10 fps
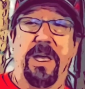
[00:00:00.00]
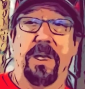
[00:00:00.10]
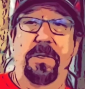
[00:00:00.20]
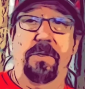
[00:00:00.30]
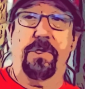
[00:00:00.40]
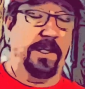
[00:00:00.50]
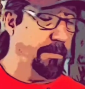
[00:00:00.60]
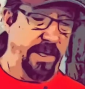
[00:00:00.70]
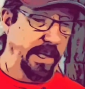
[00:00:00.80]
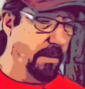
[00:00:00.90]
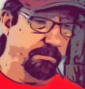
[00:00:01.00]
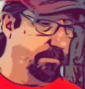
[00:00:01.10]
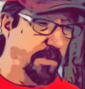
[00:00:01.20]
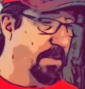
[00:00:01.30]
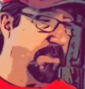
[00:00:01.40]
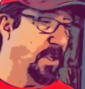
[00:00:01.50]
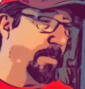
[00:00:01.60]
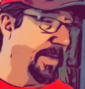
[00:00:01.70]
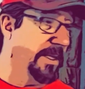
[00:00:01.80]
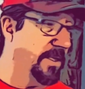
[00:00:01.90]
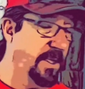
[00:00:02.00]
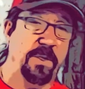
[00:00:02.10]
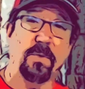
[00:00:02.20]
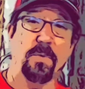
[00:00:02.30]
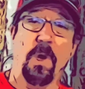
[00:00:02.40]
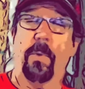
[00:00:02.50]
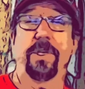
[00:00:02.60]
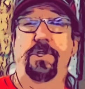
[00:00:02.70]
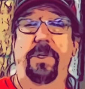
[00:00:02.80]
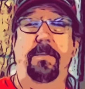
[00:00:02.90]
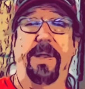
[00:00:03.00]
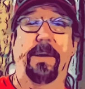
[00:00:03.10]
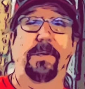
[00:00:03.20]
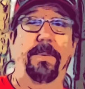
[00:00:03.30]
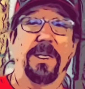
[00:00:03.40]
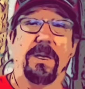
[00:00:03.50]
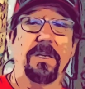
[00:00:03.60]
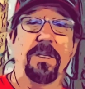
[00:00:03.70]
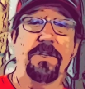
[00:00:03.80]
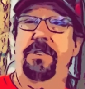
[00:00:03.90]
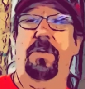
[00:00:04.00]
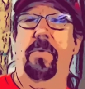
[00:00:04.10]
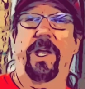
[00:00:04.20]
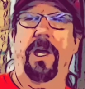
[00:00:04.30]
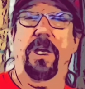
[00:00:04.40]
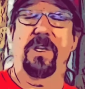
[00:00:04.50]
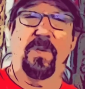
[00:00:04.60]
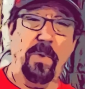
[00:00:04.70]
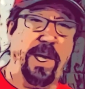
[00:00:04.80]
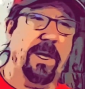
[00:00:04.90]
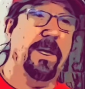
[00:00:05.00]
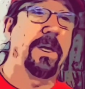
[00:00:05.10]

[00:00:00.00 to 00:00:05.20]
and just being too stupid to know it shouldn't be able to be done and just going ahead and doing it.